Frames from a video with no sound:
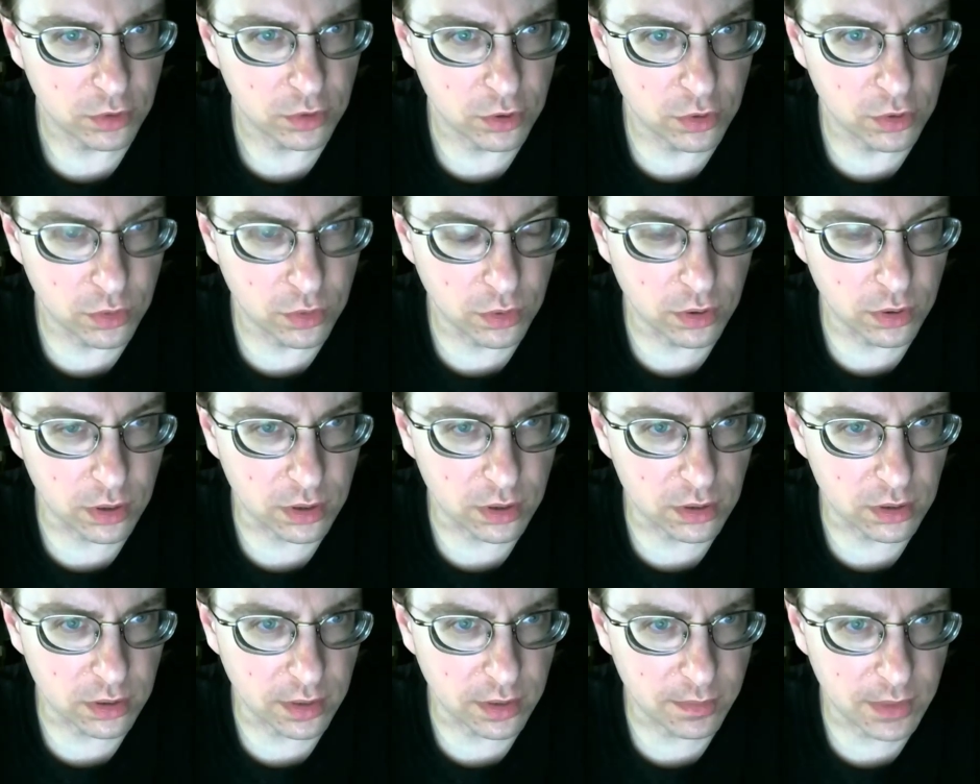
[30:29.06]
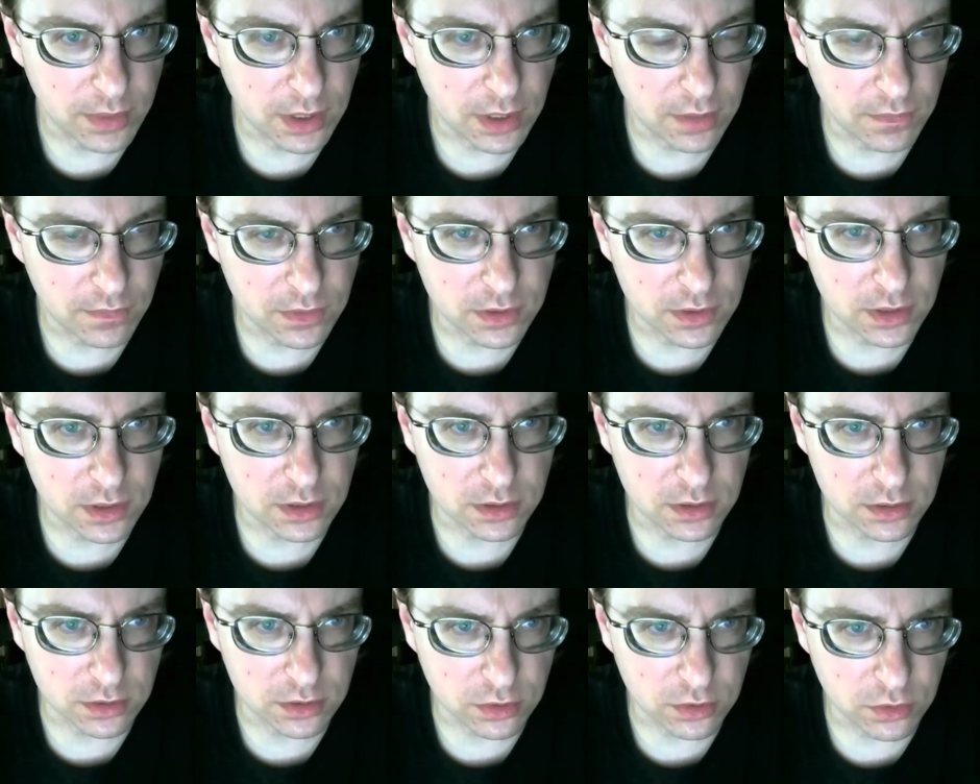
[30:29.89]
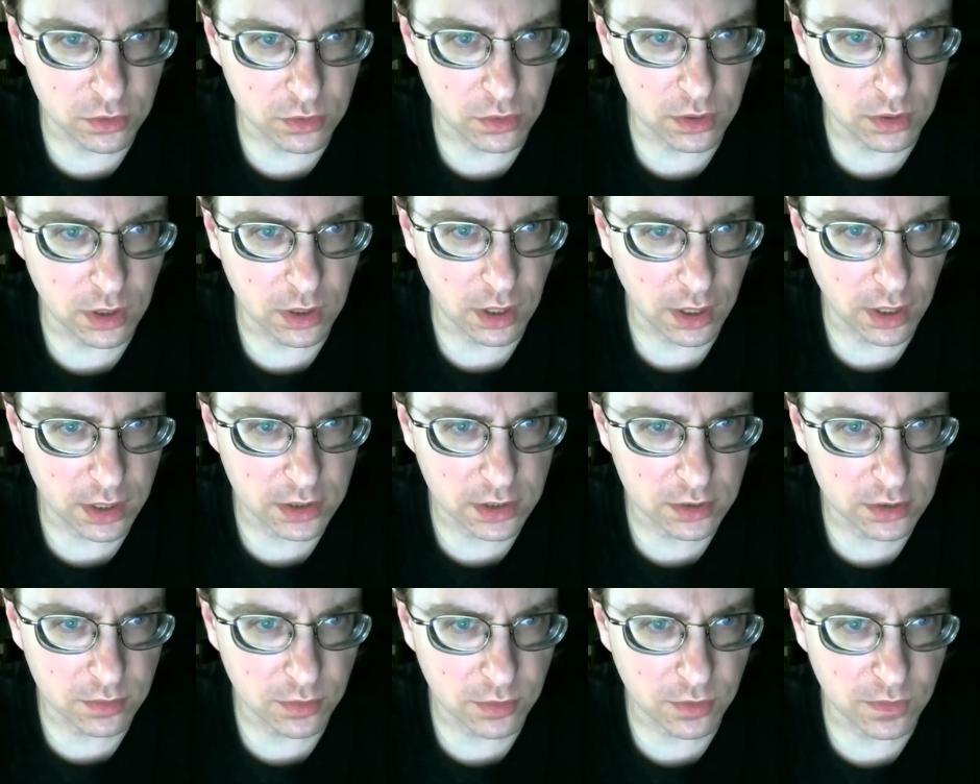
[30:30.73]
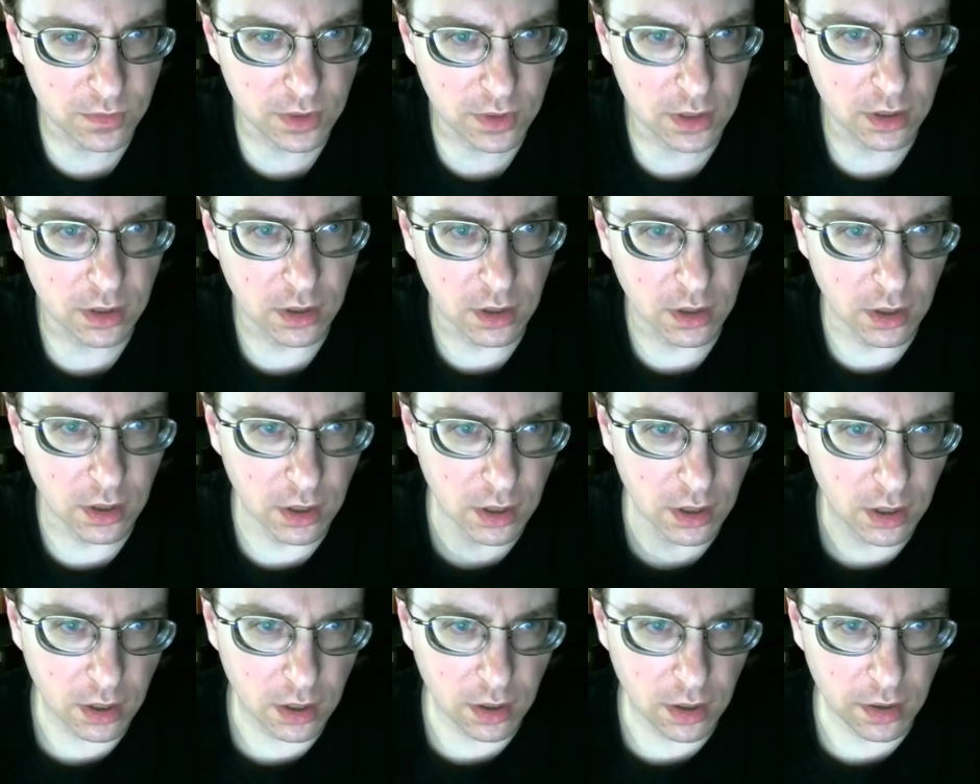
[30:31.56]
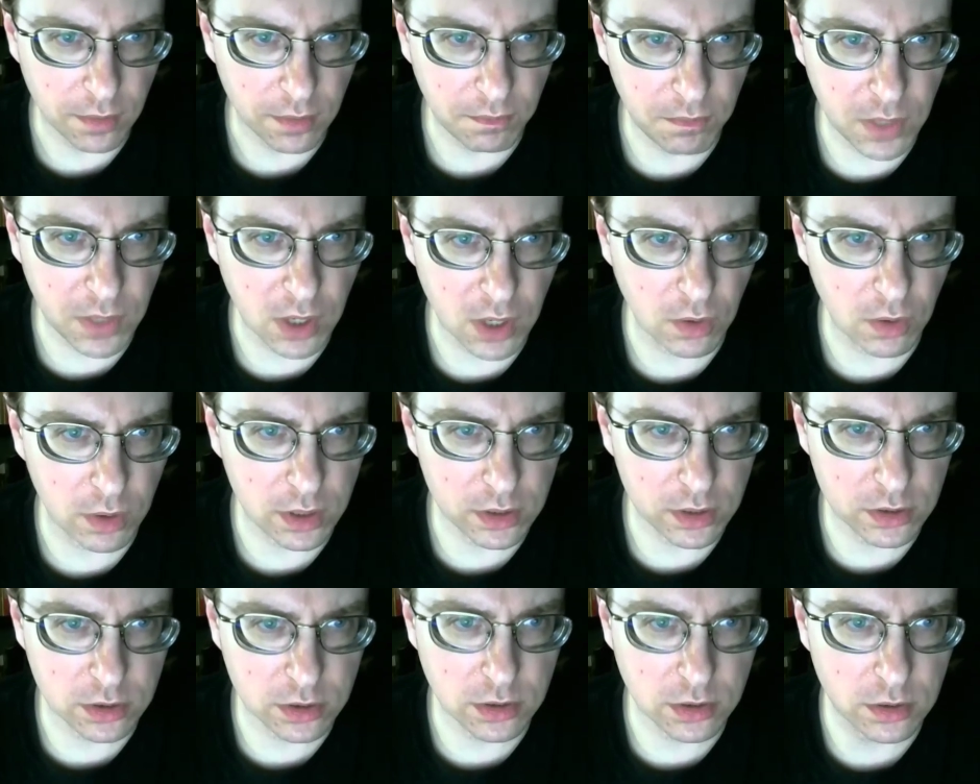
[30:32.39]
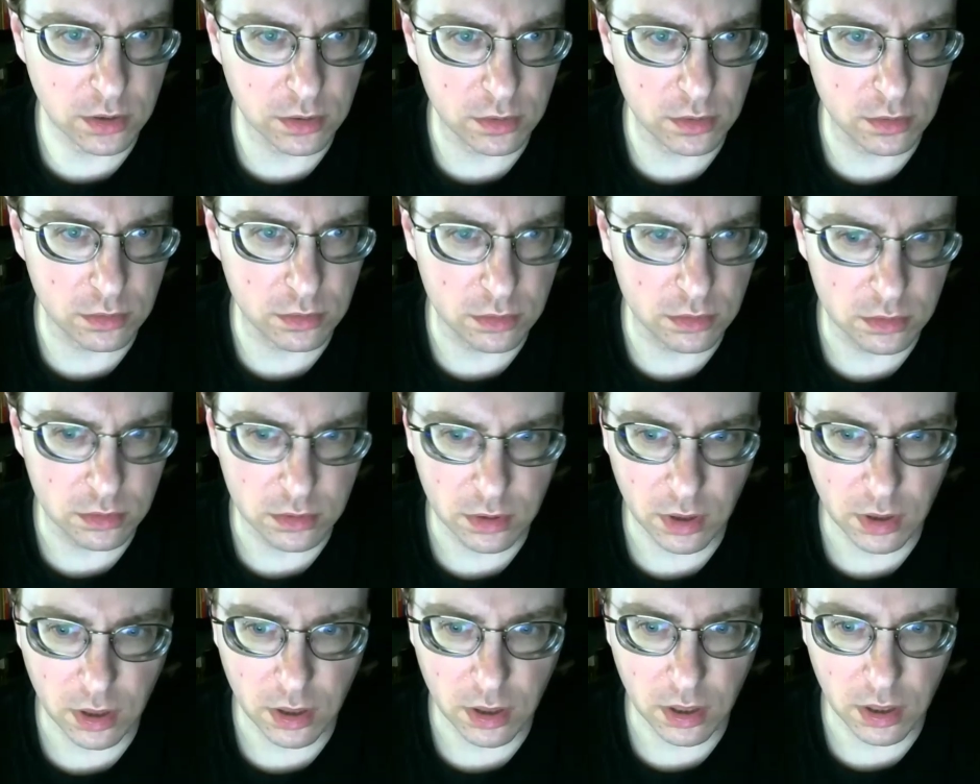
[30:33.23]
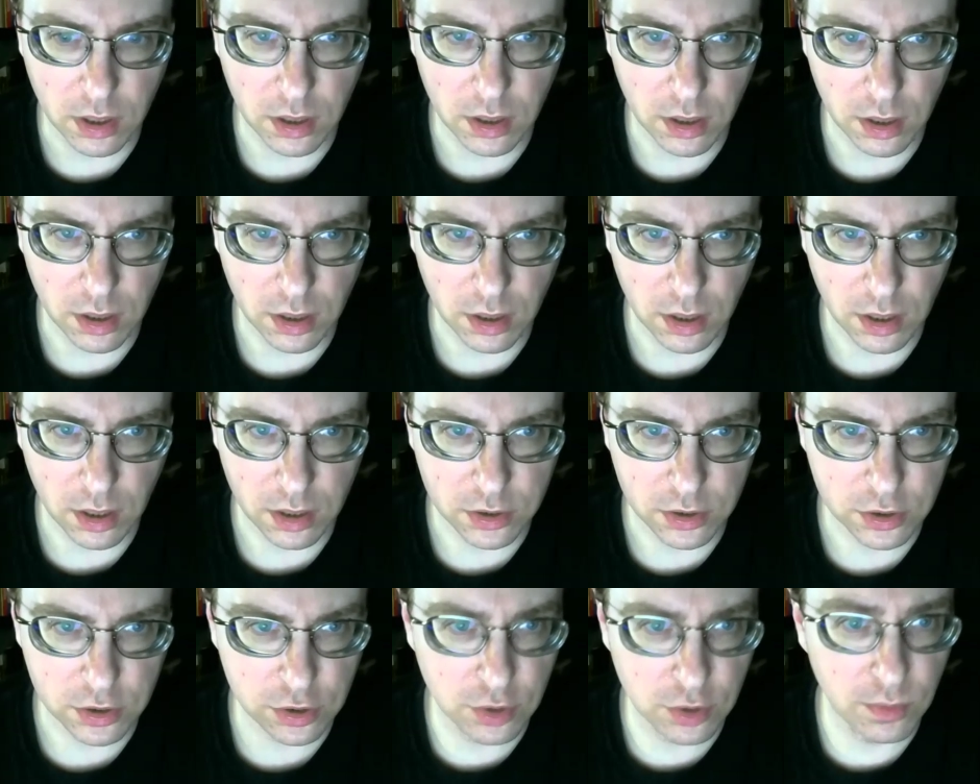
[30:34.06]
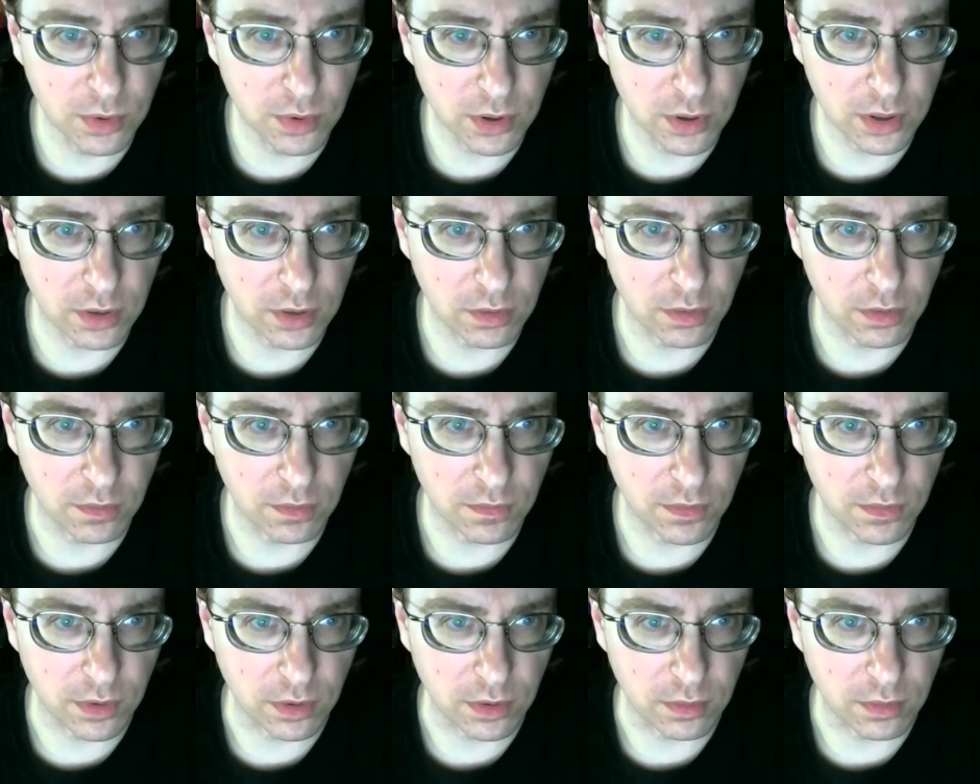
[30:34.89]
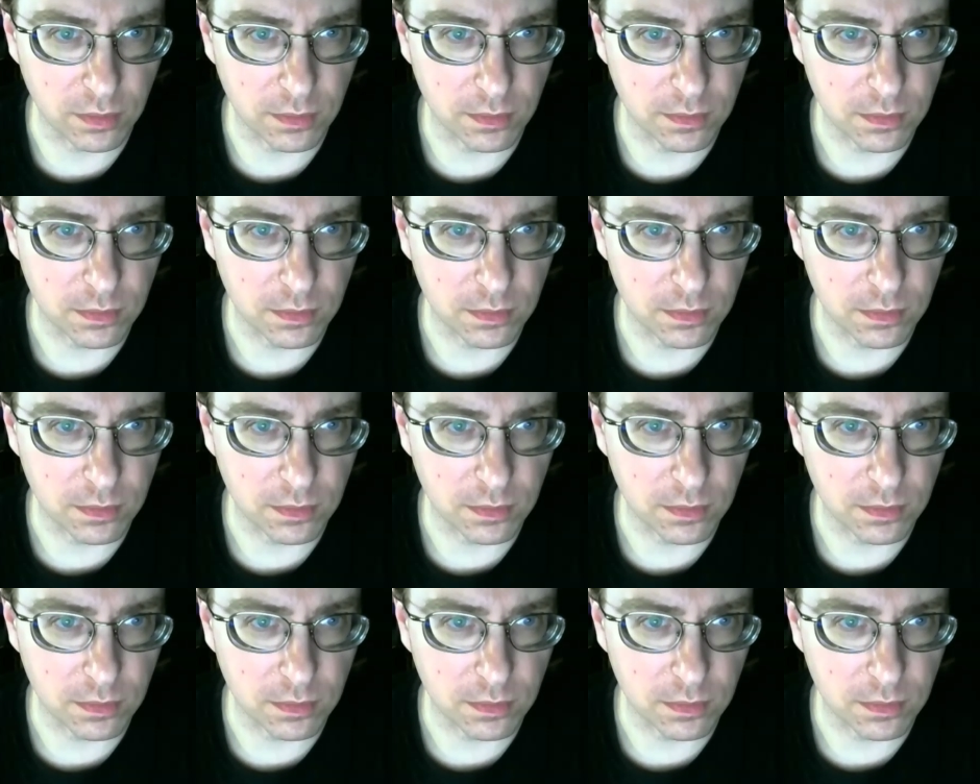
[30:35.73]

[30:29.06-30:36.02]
good, let me emphasize this, good heist movie married to a superhero film